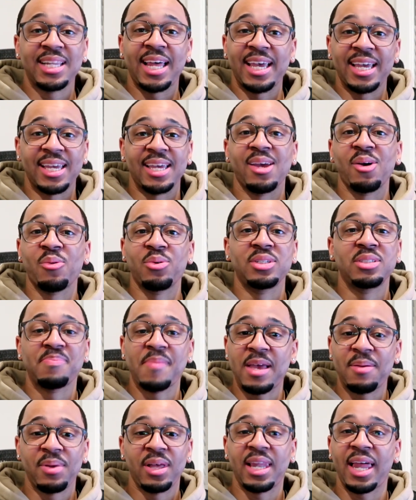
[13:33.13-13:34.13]
Like, it was
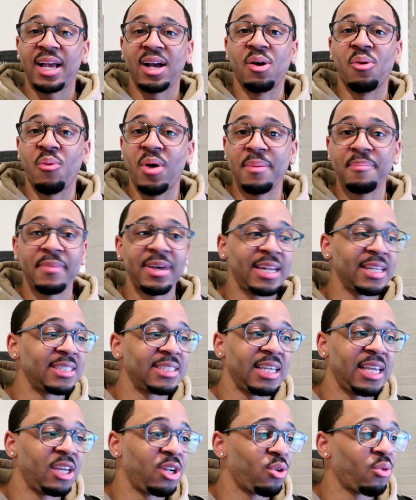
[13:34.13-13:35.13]
maybe like a 1 minute
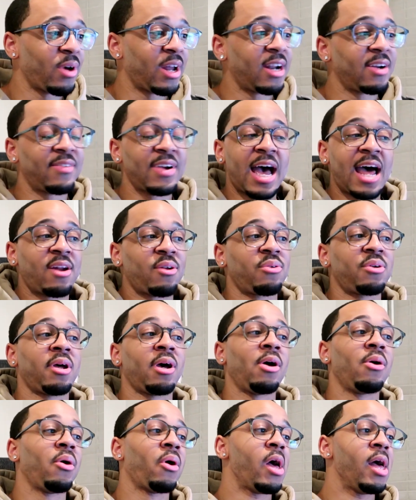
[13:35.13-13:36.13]
scene or whatever, I don't
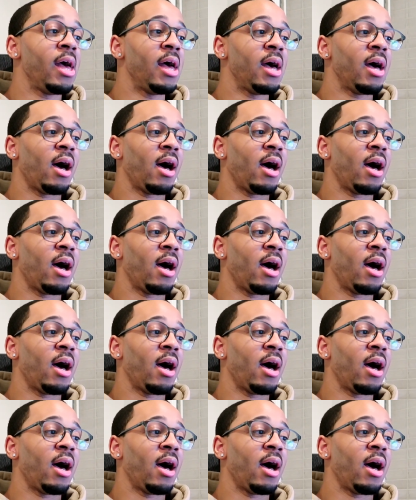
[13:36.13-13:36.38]
know.